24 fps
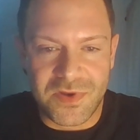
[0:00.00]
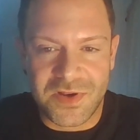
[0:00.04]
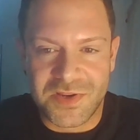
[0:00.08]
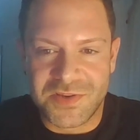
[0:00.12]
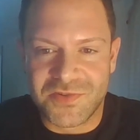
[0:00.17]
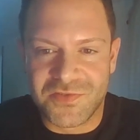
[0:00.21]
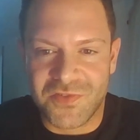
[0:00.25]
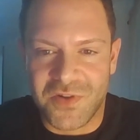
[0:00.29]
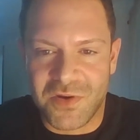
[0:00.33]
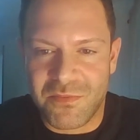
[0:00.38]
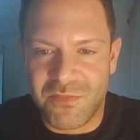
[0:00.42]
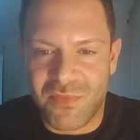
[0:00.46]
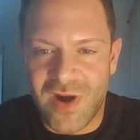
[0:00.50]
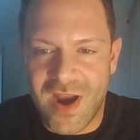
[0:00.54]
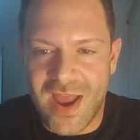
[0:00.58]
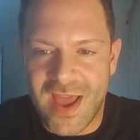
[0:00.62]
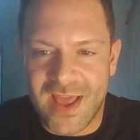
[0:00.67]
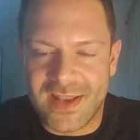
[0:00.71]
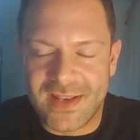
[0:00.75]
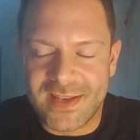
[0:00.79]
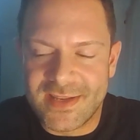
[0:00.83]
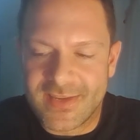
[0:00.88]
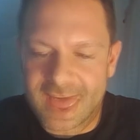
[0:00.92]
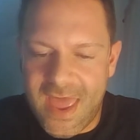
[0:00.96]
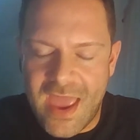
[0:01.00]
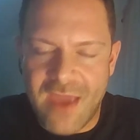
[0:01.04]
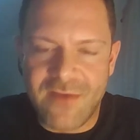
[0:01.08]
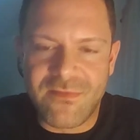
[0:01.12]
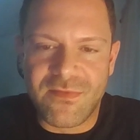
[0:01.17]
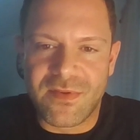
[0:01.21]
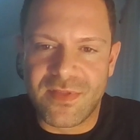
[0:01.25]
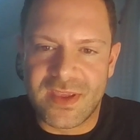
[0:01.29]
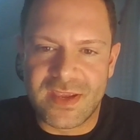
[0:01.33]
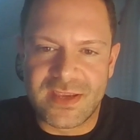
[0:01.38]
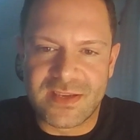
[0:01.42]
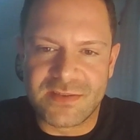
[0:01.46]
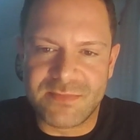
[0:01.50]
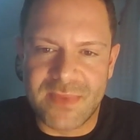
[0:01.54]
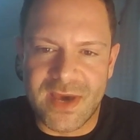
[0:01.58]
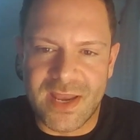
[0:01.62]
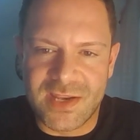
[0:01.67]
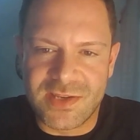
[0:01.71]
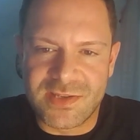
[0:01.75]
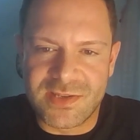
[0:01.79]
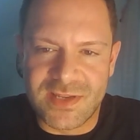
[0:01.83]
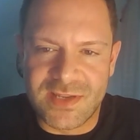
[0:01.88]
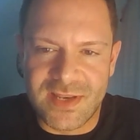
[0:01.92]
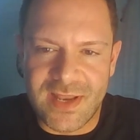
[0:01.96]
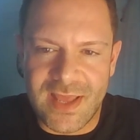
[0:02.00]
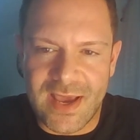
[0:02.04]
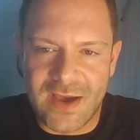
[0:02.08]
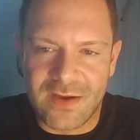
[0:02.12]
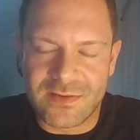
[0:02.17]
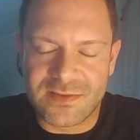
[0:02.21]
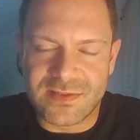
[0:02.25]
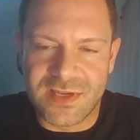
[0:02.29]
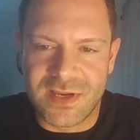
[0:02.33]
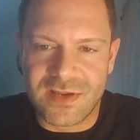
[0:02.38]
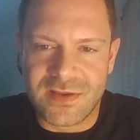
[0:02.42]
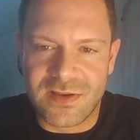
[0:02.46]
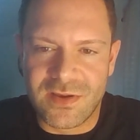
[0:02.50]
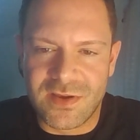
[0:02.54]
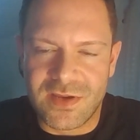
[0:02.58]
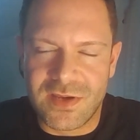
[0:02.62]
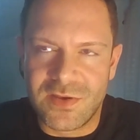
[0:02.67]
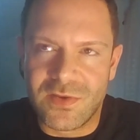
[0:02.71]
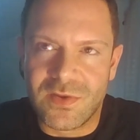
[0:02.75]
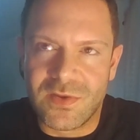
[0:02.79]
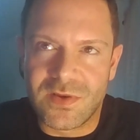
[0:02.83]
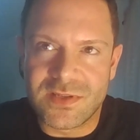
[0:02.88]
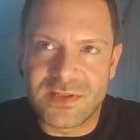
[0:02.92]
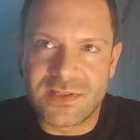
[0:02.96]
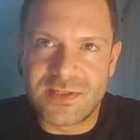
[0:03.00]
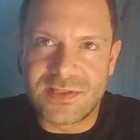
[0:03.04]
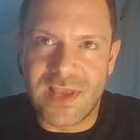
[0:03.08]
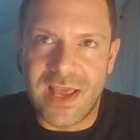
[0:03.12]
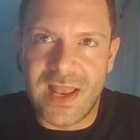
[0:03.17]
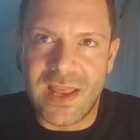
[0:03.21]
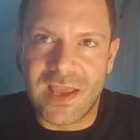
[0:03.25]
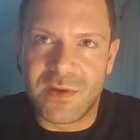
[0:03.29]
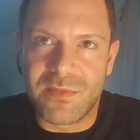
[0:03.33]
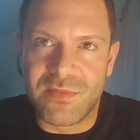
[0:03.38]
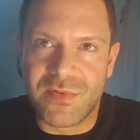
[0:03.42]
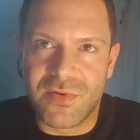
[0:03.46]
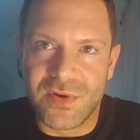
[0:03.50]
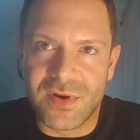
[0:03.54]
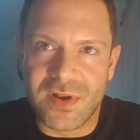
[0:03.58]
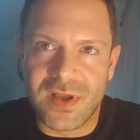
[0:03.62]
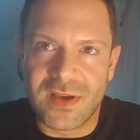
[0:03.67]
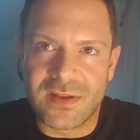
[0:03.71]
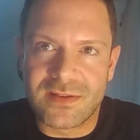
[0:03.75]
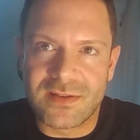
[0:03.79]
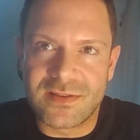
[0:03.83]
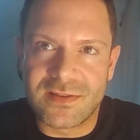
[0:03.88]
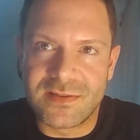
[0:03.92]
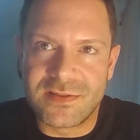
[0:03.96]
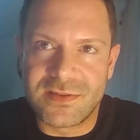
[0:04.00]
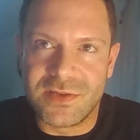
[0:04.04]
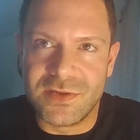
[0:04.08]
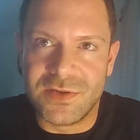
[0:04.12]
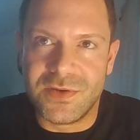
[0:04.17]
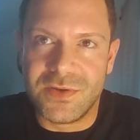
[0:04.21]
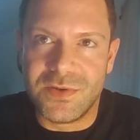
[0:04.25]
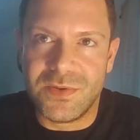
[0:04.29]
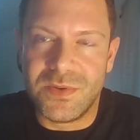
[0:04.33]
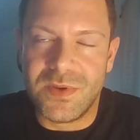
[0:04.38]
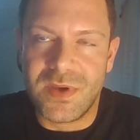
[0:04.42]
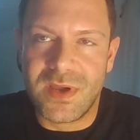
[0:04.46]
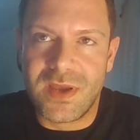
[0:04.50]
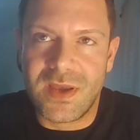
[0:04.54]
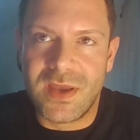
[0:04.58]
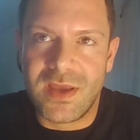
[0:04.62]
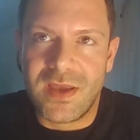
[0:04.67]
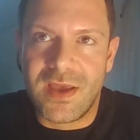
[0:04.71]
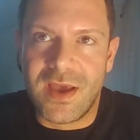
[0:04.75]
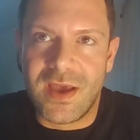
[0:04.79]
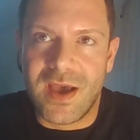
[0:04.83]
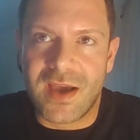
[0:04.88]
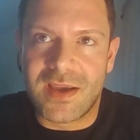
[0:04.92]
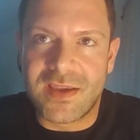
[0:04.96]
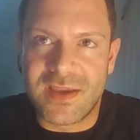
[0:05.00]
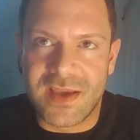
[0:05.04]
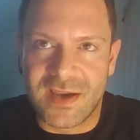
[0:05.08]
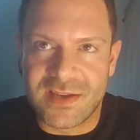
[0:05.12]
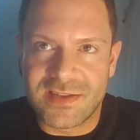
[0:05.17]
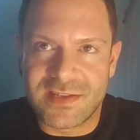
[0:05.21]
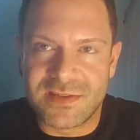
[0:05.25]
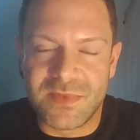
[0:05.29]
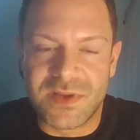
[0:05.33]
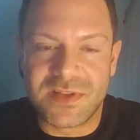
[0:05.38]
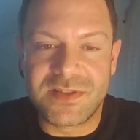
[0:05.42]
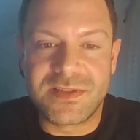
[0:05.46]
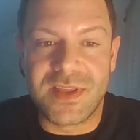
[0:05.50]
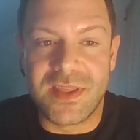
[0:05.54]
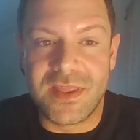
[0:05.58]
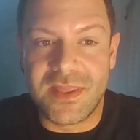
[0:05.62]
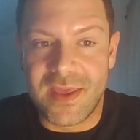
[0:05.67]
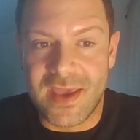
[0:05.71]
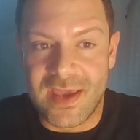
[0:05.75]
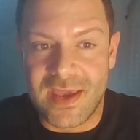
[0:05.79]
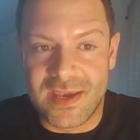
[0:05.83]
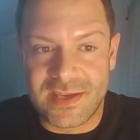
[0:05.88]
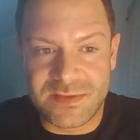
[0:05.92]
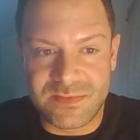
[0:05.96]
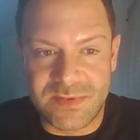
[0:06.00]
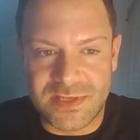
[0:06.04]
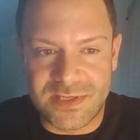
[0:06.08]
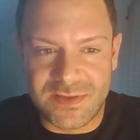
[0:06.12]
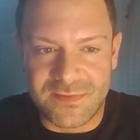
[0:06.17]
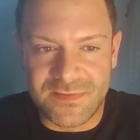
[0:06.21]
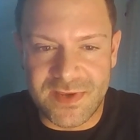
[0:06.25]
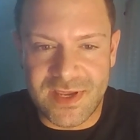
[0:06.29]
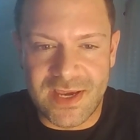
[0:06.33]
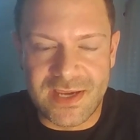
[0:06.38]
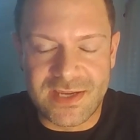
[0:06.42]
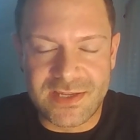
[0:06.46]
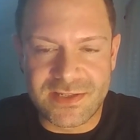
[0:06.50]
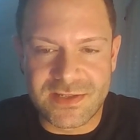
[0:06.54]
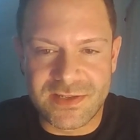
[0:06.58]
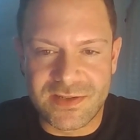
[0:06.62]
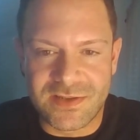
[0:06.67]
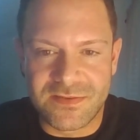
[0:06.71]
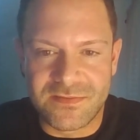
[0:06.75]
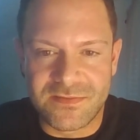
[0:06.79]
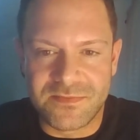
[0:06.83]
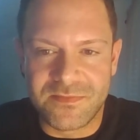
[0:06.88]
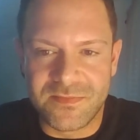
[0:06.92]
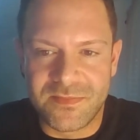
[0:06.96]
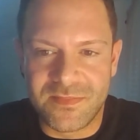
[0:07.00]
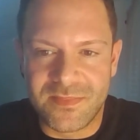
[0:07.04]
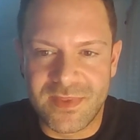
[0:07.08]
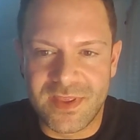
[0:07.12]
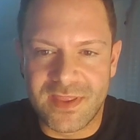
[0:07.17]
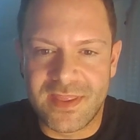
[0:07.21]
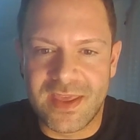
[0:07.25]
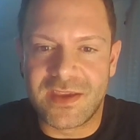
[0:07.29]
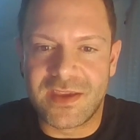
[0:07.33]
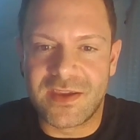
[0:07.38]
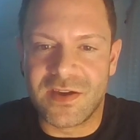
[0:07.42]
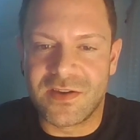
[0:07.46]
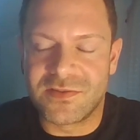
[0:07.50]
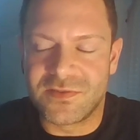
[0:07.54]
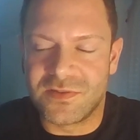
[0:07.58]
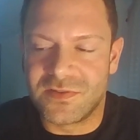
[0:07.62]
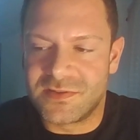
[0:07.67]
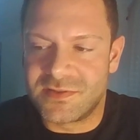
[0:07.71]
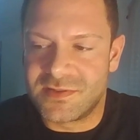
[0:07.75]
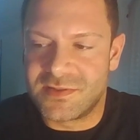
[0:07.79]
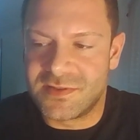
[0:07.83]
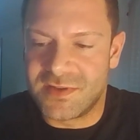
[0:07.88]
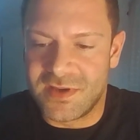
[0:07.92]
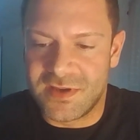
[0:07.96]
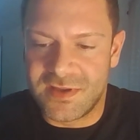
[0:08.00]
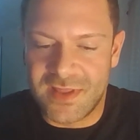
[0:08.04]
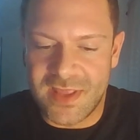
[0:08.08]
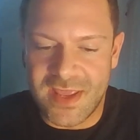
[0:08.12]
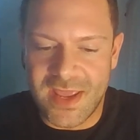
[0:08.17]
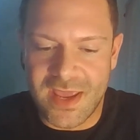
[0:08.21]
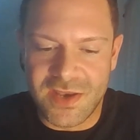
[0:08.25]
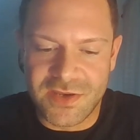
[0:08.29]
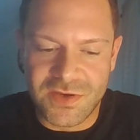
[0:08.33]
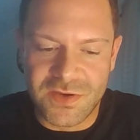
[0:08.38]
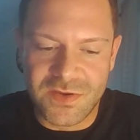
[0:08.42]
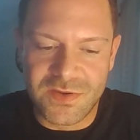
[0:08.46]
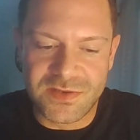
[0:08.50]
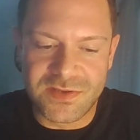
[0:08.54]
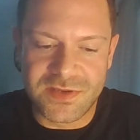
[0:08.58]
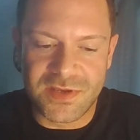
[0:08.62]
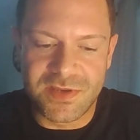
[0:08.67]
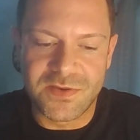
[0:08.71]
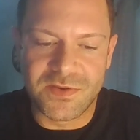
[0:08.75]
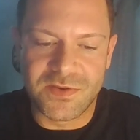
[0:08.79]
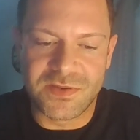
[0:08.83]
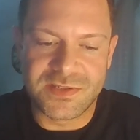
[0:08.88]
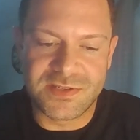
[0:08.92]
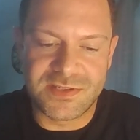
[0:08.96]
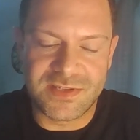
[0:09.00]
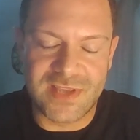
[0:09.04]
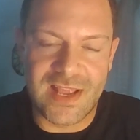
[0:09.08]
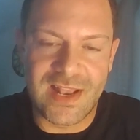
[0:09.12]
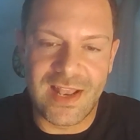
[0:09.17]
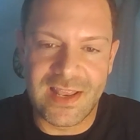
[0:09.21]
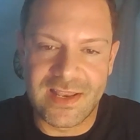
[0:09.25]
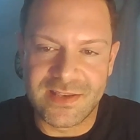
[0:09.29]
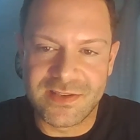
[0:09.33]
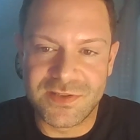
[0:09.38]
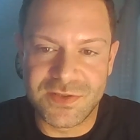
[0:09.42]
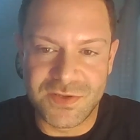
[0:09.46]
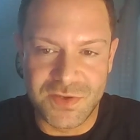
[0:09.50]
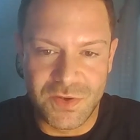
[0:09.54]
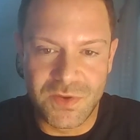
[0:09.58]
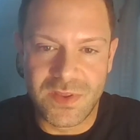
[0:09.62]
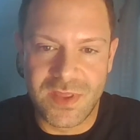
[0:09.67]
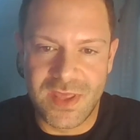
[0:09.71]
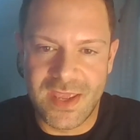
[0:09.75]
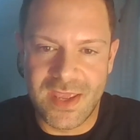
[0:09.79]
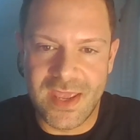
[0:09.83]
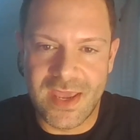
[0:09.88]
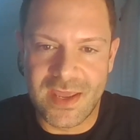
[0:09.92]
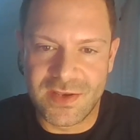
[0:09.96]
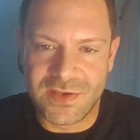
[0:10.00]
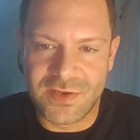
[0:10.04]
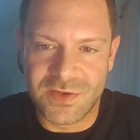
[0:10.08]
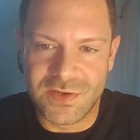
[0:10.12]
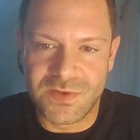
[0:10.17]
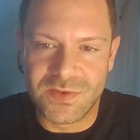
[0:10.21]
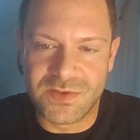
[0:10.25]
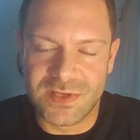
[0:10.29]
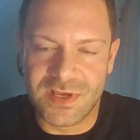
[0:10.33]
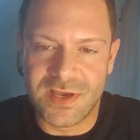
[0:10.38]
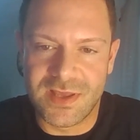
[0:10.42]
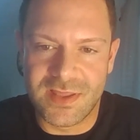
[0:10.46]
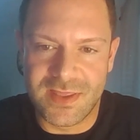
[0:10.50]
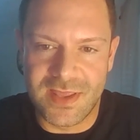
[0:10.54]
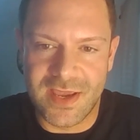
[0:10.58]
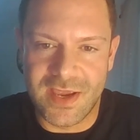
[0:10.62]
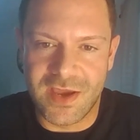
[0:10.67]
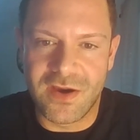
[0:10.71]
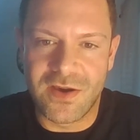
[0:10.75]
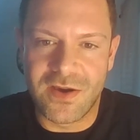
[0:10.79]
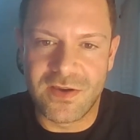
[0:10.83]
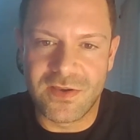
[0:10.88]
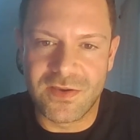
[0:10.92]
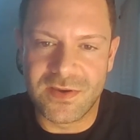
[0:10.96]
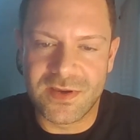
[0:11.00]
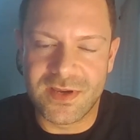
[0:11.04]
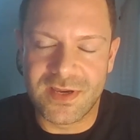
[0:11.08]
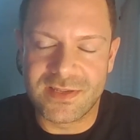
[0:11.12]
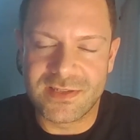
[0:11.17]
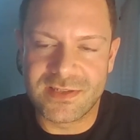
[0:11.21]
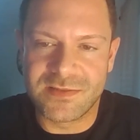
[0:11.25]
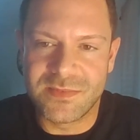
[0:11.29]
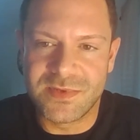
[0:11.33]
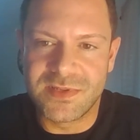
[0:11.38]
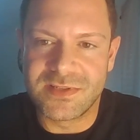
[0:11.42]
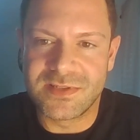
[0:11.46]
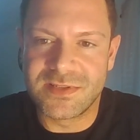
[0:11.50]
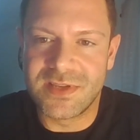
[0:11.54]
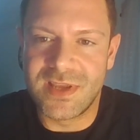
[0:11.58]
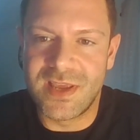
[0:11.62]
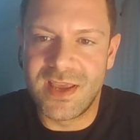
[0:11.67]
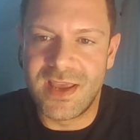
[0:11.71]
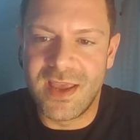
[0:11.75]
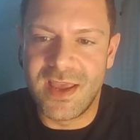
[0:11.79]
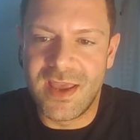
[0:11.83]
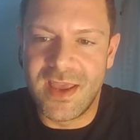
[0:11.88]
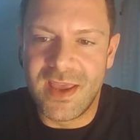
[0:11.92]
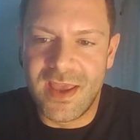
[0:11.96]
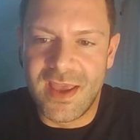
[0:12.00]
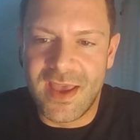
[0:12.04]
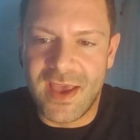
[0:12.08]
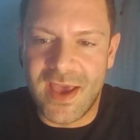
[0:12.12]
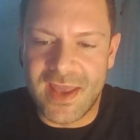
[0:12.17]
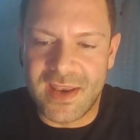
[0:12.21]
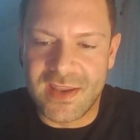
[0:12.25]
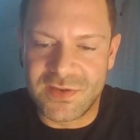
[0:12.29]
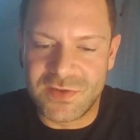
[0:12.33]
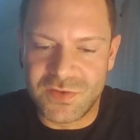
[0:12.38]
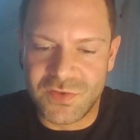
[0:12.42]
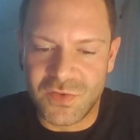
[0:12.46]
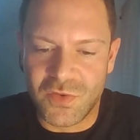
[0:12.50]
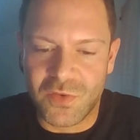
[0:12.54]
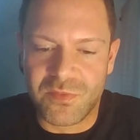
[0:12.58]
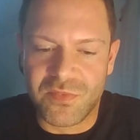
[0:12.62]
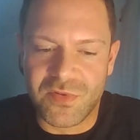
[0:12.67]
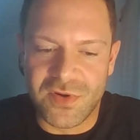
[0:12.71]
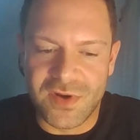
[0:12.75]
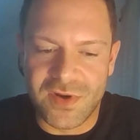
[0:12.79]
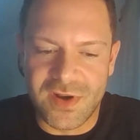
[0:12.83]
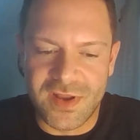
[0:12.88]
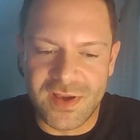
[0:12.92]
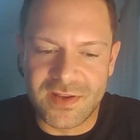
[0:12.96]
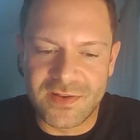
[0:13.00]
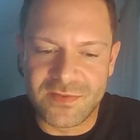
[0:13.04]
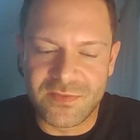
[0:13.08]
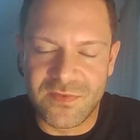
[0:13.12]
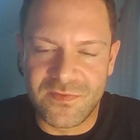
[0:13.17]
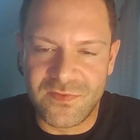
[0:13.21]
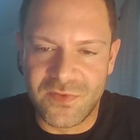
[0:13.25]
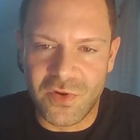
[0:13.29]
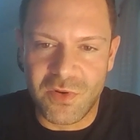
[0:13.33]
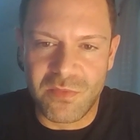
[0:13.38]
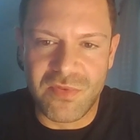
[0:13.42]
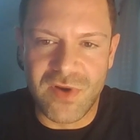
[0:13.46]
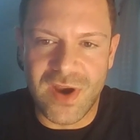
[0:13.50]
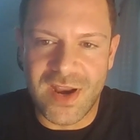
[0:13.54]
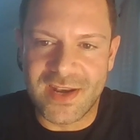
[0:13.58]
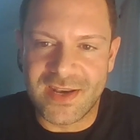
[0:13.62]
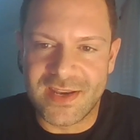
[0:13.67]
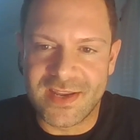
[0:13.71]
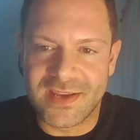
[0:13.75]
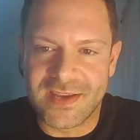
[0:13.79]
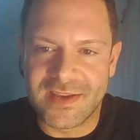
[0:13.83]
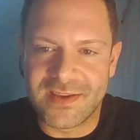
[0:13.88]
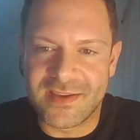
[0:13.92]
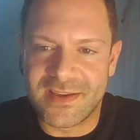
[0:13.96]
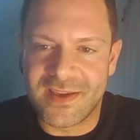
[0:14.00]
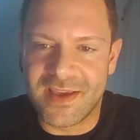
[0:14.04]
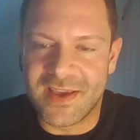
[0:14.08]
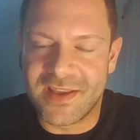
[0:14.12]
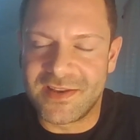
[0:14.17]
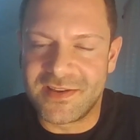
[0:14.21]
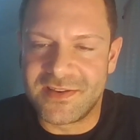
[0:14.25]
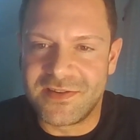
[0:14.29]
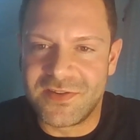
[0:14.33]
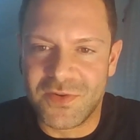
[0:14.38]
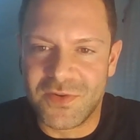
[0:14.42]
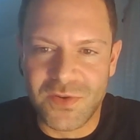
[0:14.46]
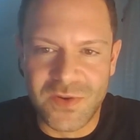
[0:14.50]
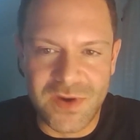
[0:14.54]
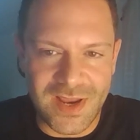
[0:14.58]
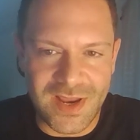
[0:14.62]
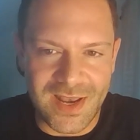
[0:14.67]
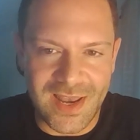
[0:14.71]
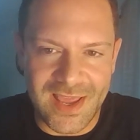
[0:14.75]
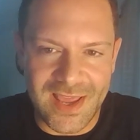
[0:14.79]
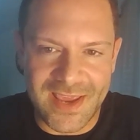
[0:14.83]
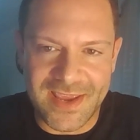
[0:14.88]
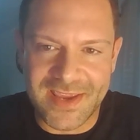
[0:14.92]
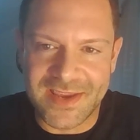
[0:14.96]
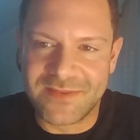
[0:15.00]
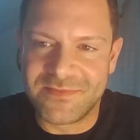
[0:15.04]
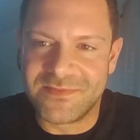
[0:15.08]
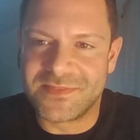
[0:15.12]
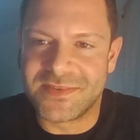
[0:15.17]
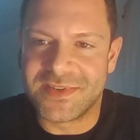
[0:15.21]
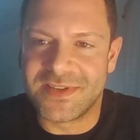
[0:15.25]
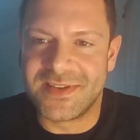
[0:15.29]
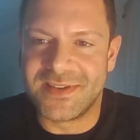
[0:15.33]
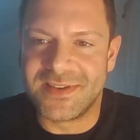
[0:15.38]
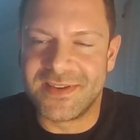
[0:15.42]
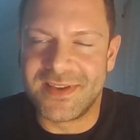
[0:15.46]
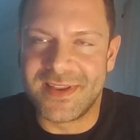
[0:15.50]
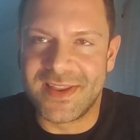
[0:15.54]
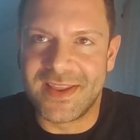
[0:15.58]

you're a brand, everything is managed in-house. So you're not selling a product to a customer to their specification that then goes on to the end user. You're selling to the end user. They are your customers. And it's your product with your branding and your claims and